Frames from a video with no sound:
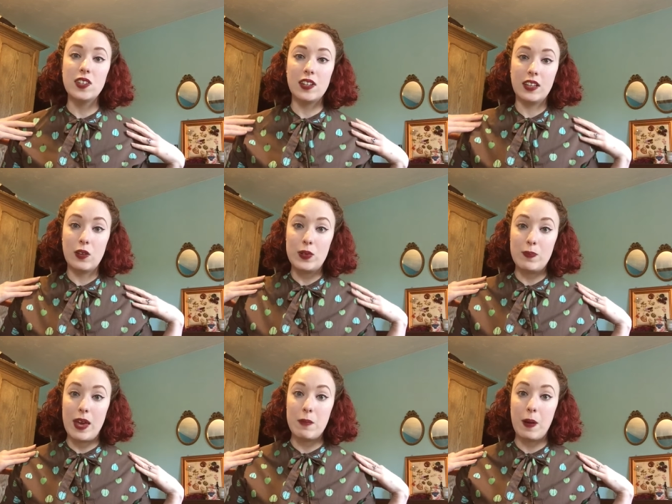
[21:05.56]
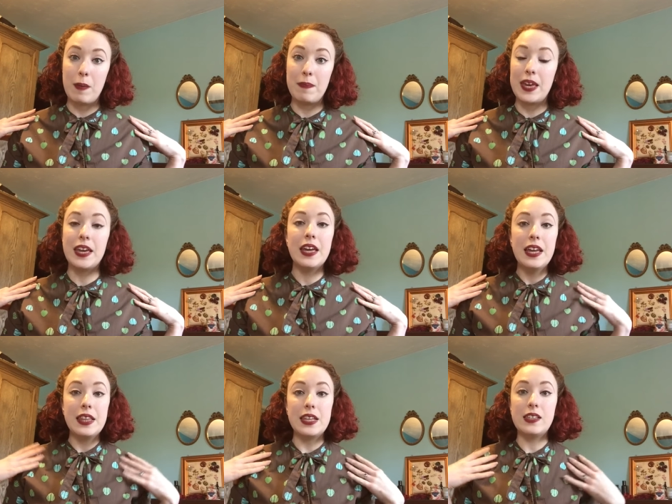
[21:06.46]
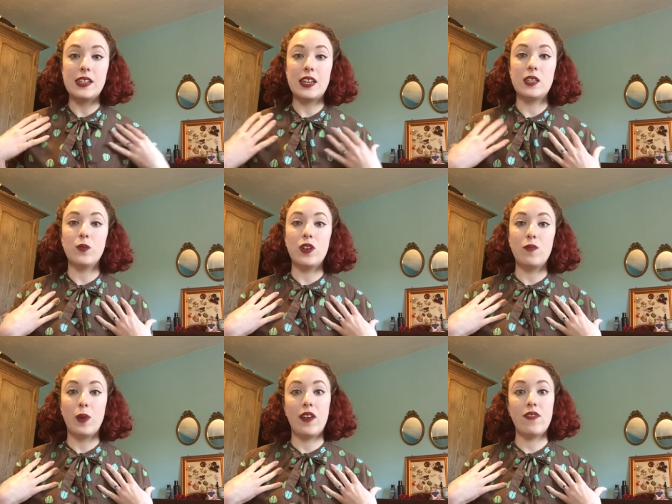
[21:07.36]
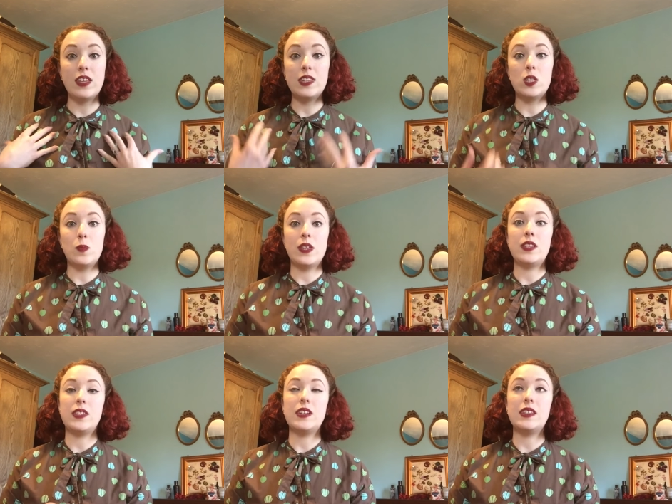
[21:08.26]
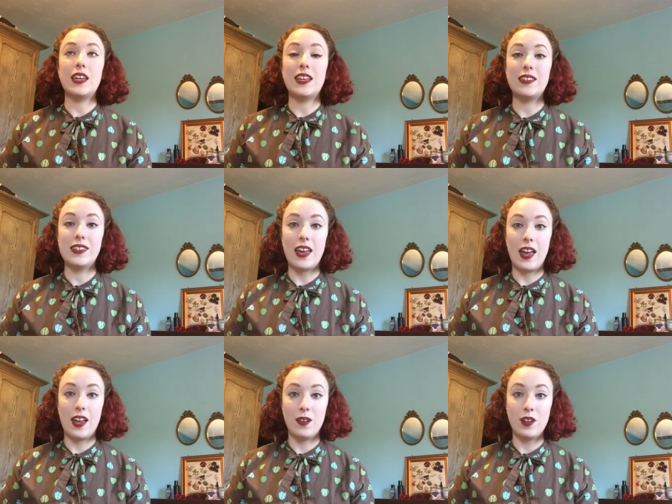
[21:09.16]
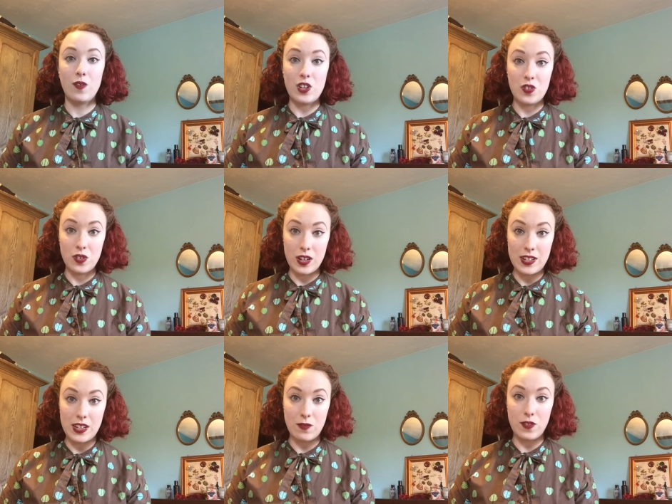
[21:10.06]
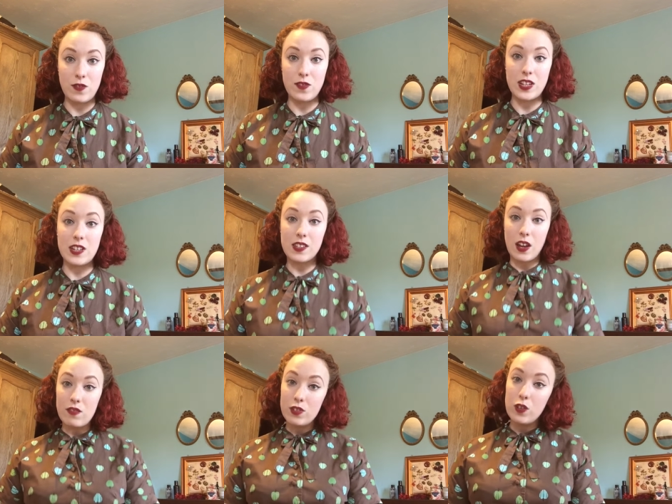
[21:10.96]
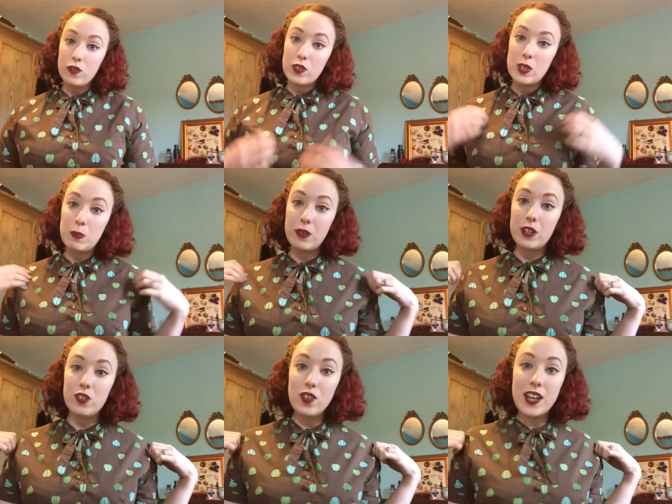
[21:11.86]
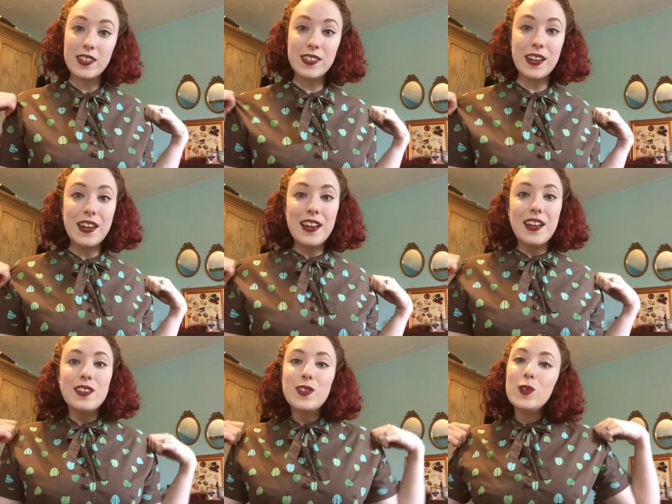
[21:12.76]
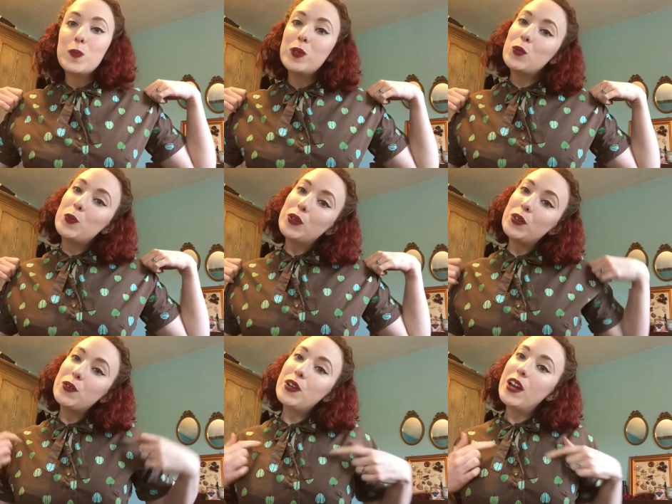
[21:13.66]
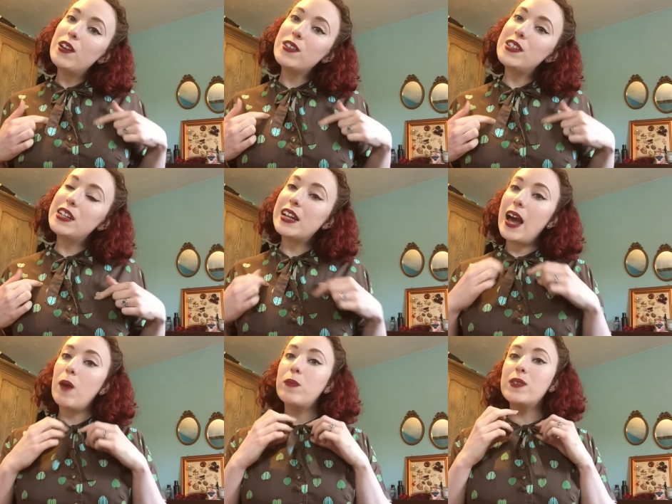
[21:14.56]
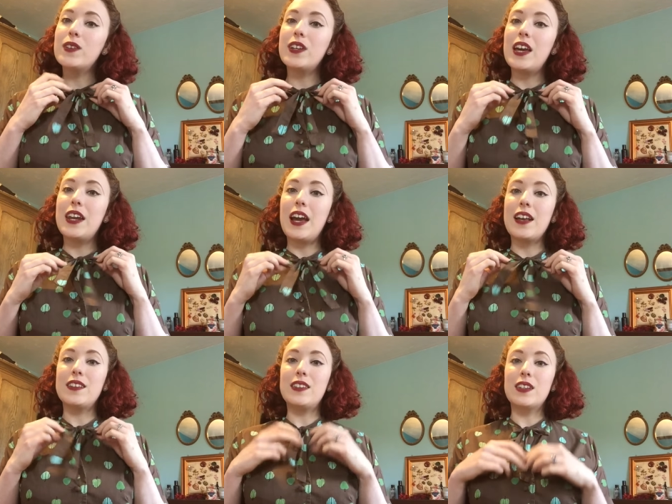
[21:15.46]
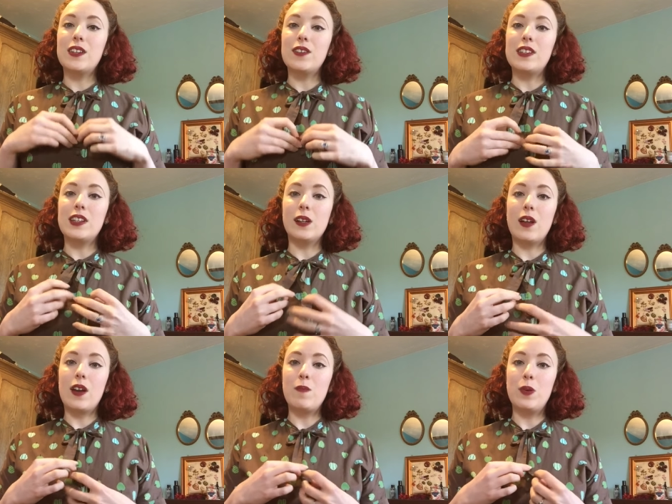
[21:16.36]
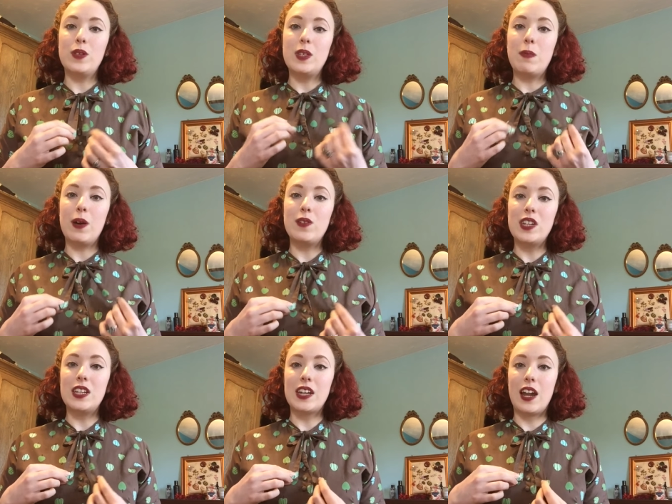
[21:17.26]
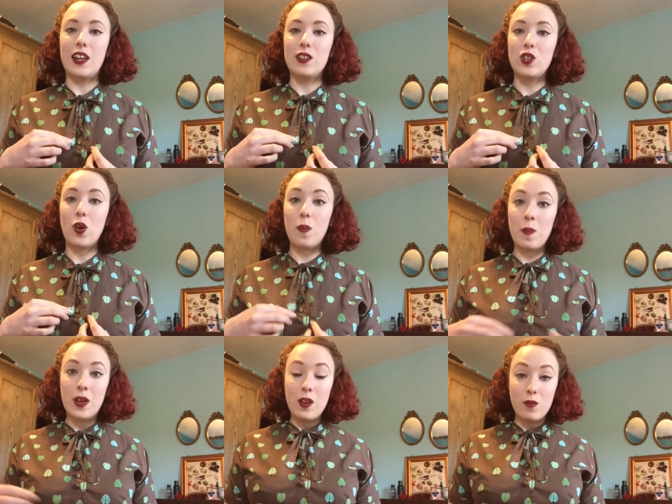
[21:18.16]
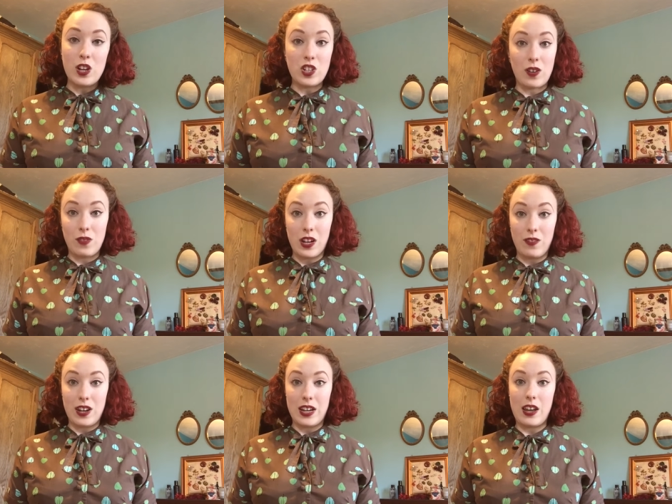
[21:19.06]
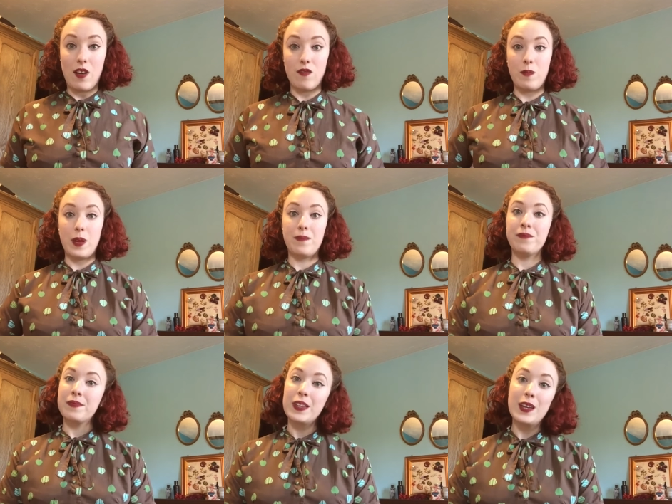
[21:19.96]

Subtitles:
something that was made by me. This is one of my vintage pieces. It's an original 1950s kind of novelty print dress. Super, super cute. Lots of little apples on it, and it has the cutest little kind of pussy bow detail at the top, which I really, really love, but